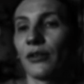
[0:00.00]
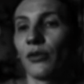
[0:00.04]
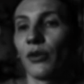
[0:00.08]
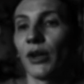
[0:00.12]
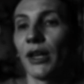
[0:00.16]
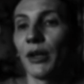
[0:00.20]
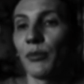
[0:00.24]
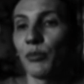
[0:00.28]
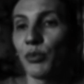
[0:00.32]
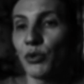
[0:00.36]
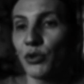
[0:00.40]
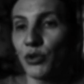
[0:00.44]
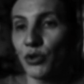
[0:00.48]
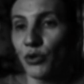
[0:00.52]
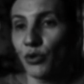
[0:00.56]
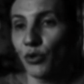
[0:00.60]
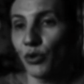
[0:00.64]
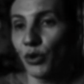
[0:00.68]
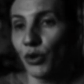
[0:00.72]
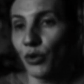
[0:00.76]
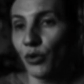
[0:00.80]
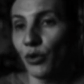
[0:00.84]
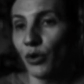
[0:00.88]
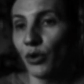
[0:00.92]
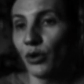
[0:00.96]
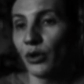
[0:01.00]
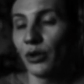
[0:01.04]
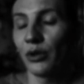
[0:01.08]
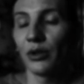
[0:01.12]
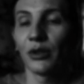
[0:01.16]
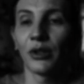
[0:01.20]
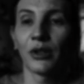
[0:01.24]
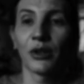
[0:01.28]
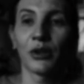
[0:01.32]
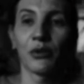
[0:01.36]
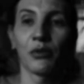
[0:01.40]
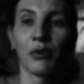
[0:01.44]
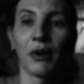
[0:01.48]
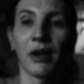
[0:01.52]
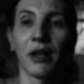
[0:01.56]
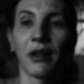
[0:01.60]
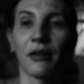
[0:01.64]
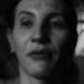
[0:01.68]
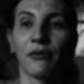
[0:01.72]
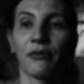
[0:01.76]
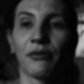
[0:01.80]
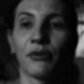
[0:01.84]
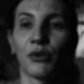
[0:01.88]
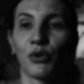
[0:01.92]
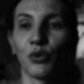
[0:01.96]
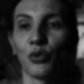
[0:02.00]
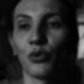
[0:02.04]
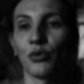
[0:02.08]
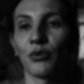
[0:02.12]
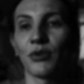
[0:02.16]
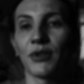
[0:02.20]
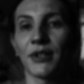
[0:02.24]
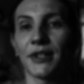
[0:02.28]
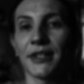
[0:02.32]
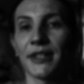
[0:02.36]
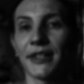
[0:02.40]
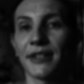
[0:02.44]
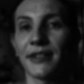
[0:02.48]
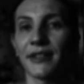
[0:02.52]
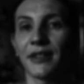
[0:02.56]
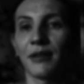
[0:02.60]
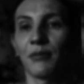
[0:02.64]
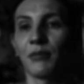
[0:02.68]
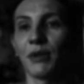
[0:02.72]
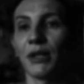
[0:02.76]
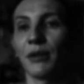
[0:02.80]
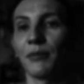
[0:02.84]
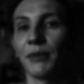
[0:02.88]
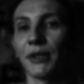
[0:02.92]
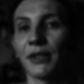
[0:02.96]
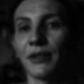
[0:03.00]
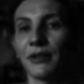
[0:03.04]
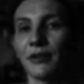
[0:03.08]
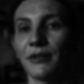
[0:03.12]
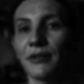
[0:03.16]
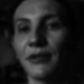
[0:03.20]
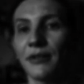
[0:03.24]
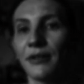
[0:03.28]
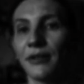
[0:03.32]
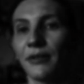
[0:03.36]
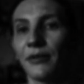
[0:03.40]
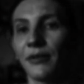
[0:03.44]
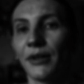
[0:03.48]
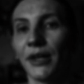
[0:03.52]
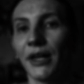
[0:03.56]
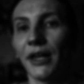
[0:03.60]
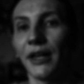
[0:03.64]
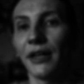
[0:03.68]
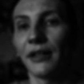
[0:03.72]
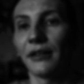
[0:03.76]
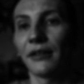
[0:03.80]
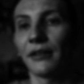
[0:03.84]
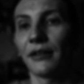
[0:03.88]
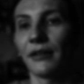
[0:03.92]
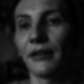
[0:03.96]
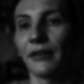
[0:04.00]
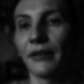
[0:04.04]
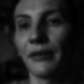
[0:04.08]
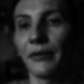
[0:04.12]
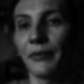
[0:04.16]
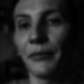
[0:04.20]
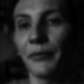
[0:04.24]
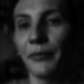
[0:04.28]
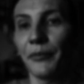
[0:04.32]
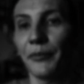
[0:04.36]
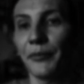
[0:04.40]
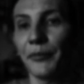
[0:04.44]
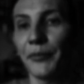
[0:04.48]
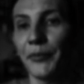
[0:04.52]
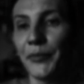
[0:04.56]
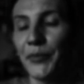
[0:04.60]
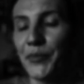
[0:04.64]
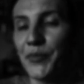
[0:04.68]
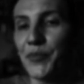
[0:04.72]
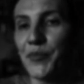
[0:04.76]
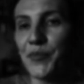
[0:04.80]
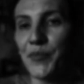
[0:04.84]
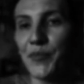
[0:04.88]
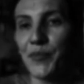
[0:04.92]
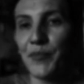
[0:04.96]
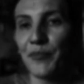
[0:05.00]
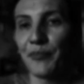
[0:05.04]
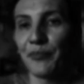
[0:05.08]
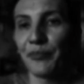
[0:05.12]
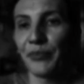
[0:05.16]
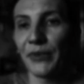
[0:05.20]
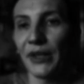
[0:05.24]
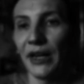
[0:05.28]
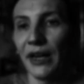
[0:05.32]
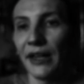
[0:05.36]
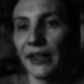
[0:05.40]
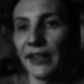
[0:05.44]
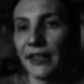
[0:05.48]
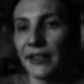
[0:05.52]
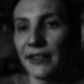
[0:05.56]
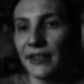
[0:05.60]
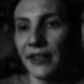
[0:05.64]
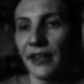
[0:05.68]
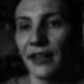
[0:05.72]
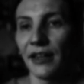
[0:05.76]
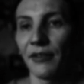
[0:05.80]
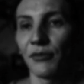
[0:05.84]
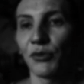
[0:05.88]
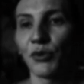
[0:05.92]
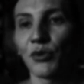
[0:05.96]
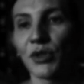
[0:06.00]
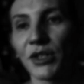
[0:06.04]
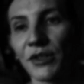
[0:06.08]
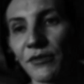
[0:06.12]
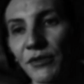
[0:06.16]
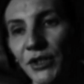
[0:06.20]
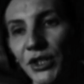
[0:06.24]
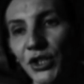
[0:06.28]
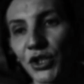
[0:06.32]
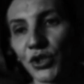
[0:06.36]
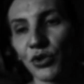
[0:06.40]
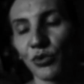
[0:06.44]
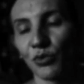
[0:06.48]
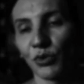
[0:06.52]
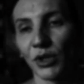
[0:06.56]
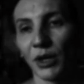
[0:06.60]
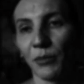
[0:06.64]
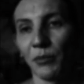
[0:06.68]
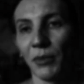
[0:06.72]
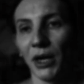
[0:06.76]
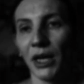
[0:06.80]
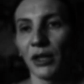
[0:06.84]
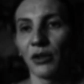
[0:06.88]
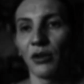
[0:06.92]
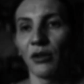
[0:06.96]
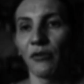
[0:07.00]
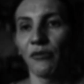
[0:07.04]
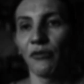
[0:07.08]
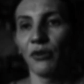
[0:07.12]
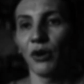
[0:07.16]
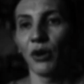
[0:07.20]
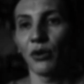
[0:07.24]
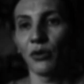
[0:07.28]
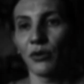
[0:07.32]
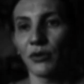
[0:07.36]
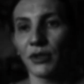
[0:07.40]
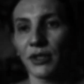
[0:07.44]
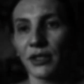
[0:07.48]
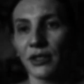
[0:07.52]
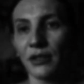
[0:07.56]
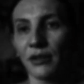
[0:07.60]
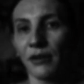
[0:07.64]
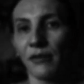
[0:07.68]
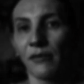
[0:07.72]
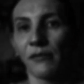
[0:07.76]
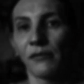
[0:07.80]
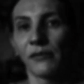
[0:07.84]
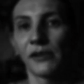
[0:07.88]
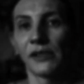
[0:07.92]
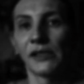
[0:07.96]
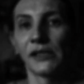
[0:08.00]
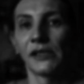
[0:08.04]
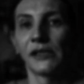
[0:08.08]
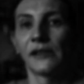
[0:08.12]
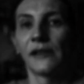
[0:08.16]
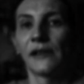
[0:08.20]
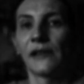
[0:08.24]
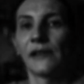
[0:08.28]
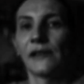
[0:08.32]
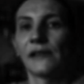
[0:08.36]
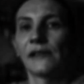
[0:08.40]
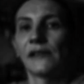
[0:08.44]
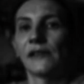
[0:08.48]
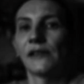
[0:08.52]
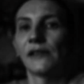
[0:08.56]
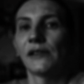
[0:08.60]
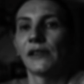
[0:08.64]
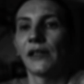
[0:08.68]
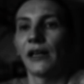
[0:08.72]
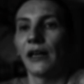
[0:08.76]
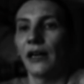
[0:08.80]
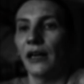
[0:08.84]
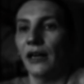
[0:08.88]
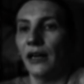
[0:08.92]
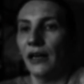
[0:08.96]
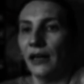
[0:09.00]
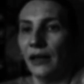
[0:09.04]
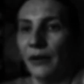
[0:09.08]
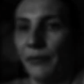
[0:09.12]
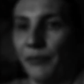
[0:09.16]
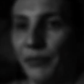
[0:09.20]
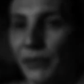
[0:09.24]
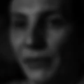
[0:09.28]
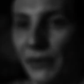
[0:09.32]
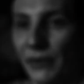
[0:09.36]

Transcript: Olympus Zuiko 12 to 60mm, and I guess I have to switch to the manual focus. I